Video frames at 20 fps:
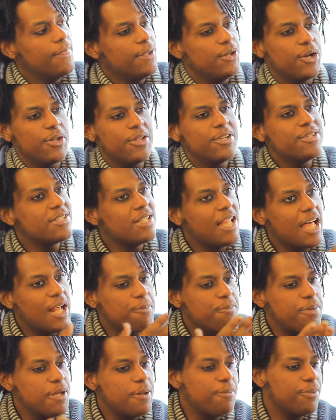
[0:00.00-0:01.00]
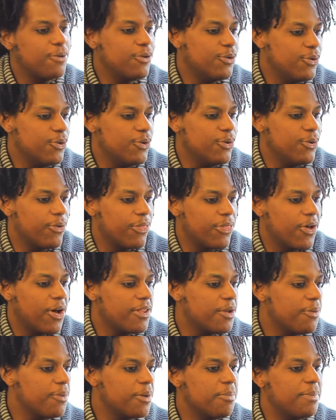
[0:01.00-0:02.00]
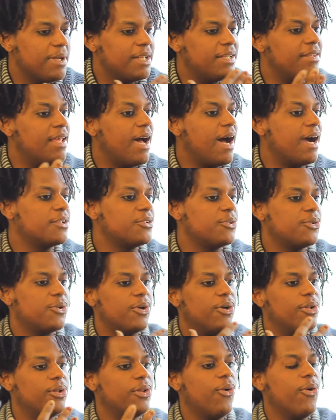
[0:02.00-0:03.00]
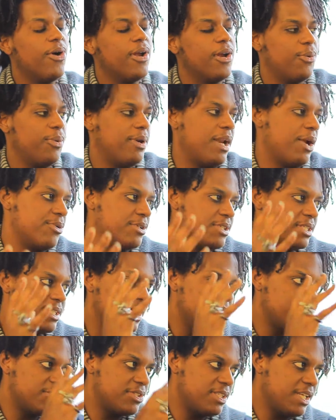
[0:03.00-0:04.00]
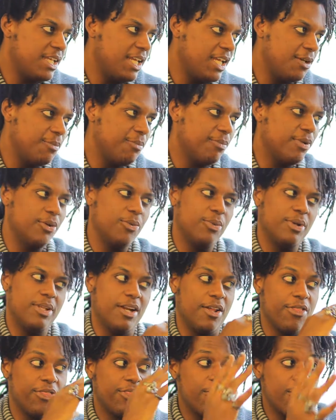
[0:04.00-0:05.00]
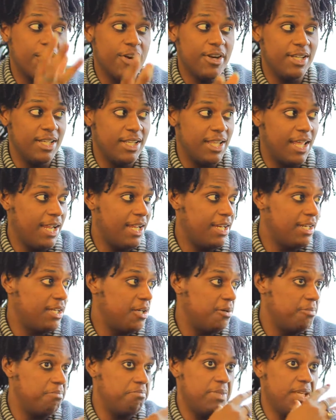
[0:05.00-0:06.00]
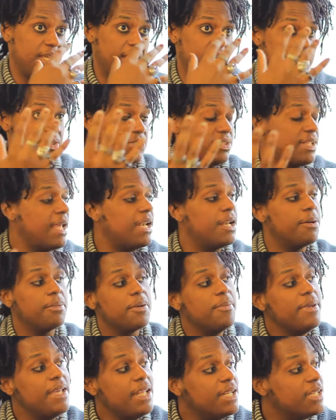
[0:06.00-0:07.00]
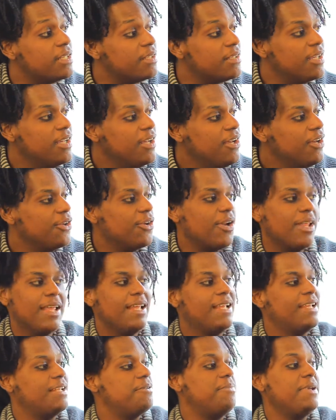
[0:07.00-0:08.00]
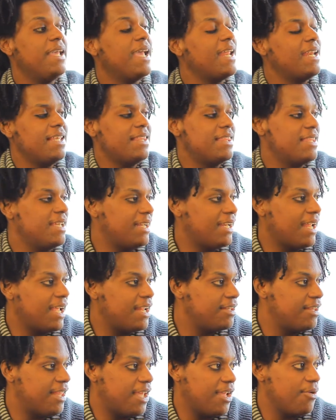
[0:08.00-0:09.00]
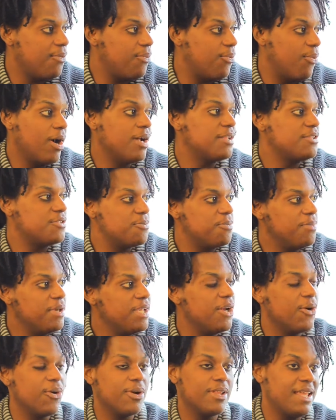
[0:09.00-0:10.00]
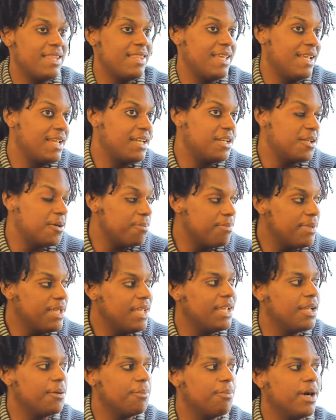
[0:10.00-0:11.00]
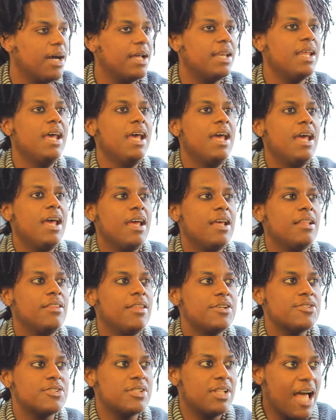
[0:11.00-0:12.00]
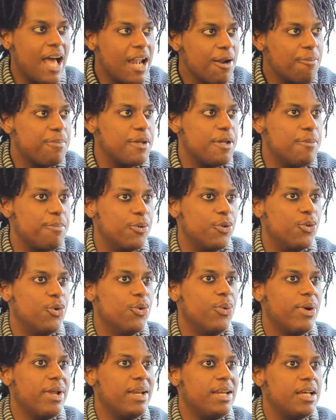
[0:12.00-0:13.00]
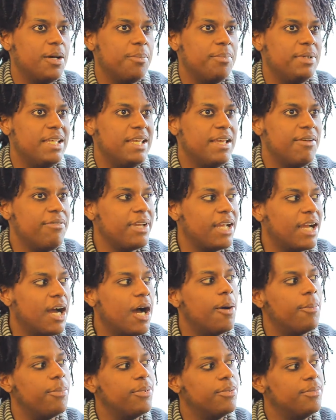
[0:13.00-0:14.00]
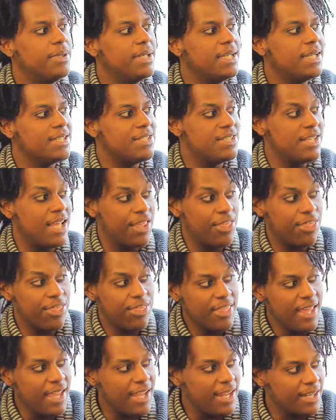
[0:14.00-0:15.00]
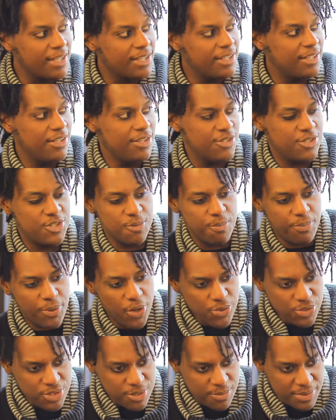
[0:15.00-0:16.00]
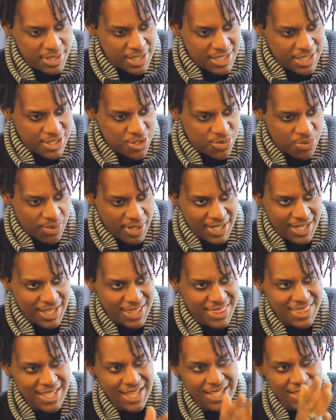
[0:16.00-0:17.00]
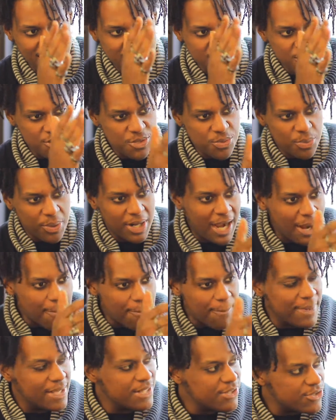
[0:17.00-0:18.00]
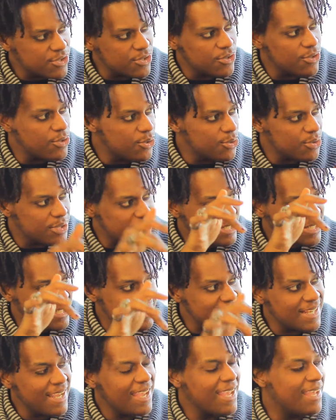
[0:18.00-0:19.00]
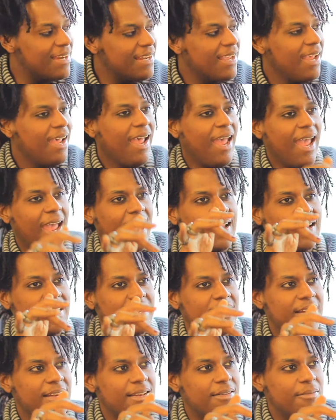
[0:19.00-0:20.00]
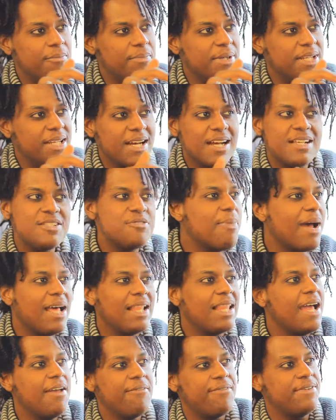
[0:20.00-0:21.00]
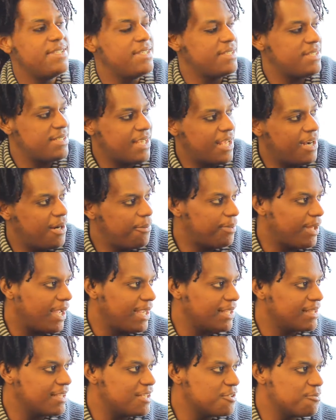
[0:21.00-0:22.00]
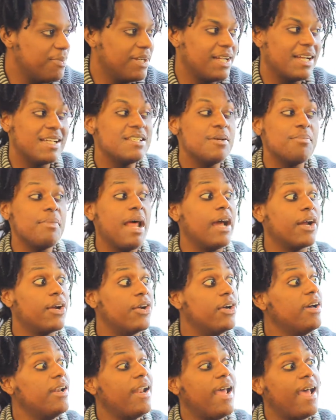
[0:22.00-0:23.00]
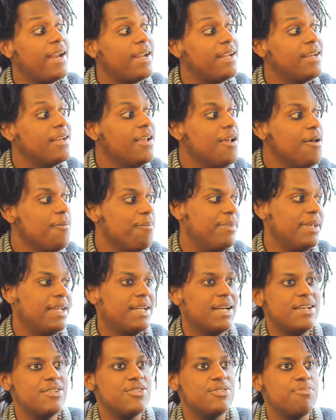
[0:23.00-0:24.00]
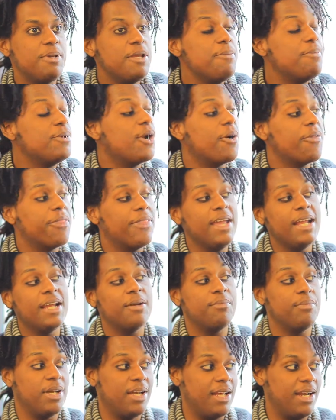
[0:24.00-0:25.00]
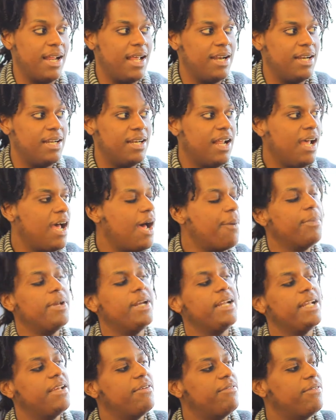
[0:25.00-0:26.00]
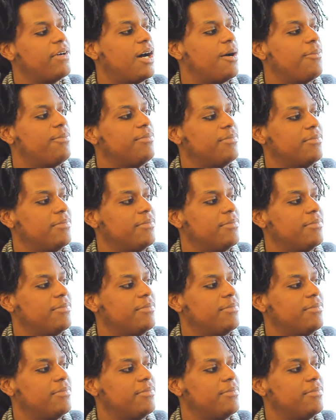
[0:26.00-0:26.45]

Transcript: You know, there's a lot of people who thought they were going to be a doctor or a lawyer when they were sixteen, but mm-hmm. when they're thirty, they end up being a stand-up comedian. Mm-hmm. You know, it could be anything that they want to be or that they end up being, but there's a lot of people who end up giving up because they think it's supposed to be this way. They think this is what I'm meant to do. This is it. And because my life isn't set up like this, because I'm not good at it, because people don't think I'm good at it, I'm gonna give up.